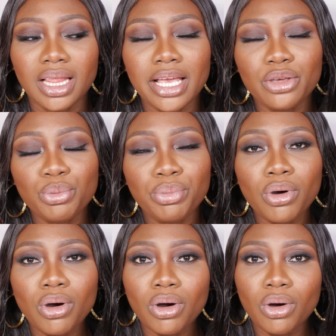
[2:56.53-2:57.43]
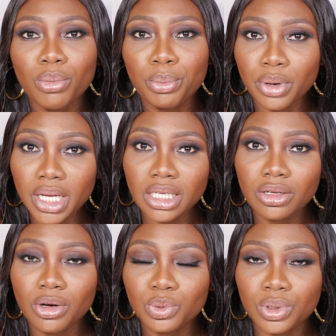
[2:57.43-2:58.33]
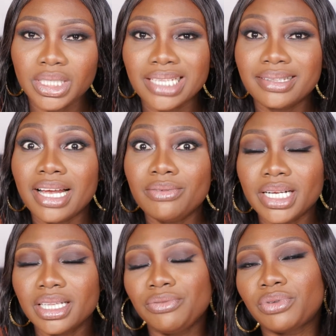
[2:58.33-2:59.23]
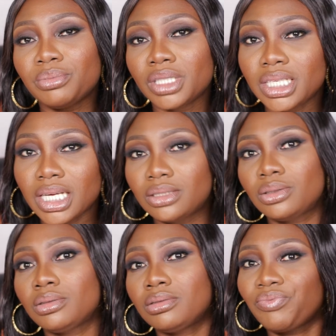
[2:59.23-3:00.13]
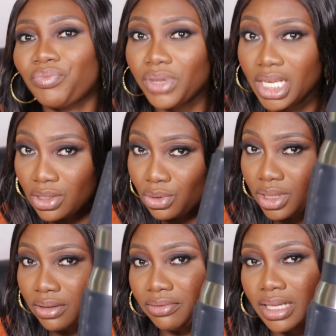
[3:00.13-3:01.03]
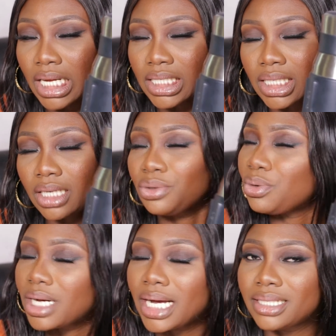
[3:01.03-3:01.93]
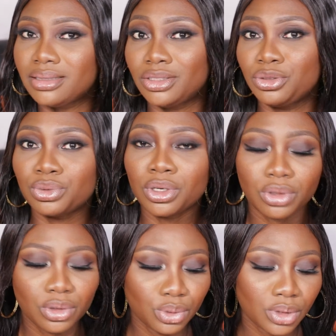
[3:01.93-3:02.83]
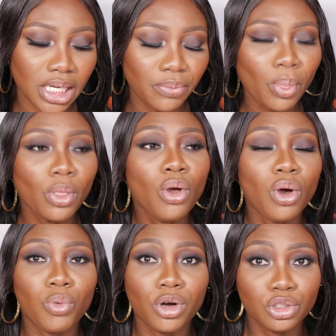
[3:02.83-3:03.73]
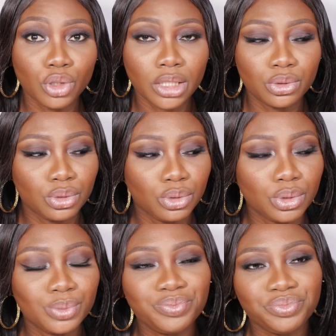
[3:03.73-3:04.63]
Like, you pour boiling hot water directly from the kettle into the flask. No guys, it is wrong. Don't do that. What you have to do,